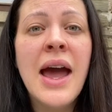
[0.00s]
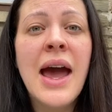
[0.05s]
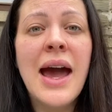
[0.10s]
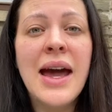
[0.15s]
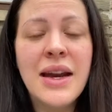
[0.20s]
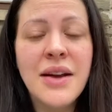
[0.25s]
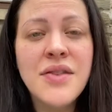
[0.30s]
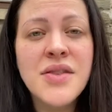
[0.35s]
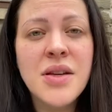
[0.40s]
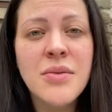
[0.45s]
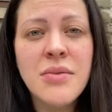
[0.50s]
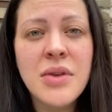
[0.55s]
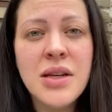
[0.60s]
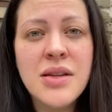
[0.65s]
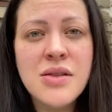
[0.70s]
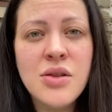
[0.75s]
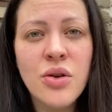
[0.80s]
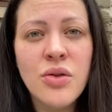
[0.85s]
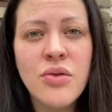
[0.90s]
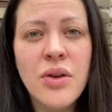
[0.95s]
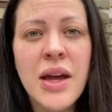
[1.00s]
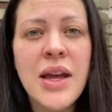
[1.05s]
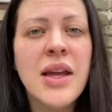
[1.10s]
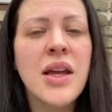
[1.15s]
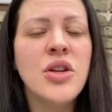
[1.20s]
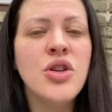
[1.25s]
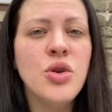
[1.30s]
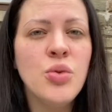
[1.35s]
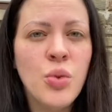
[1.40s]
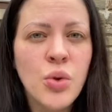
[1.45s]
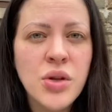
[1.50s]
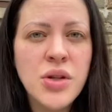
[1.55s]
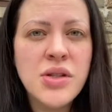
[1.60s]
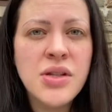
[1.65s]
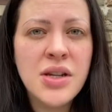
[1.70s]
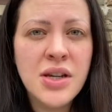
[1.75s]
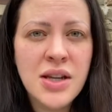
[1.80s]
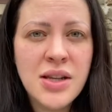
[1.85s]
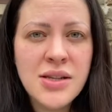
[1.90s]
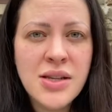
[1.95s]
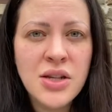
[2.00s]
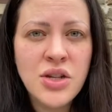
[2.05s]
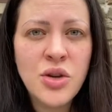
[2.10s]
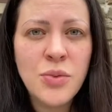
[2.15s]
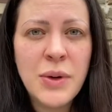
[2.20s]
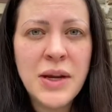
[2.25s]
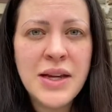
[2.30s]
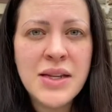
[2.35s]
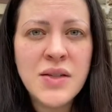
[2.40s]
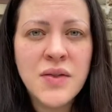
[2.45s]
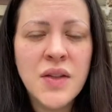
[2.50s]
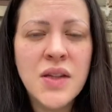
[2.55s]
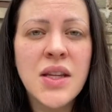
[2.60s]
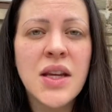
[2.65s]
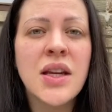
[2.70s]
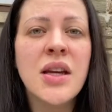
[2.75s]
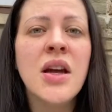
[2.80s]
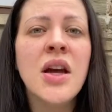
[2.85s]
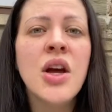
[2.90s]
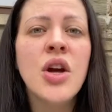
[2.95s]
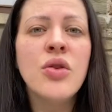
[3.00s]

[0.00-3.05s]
And if something's not right and you want to continue breastfeeding,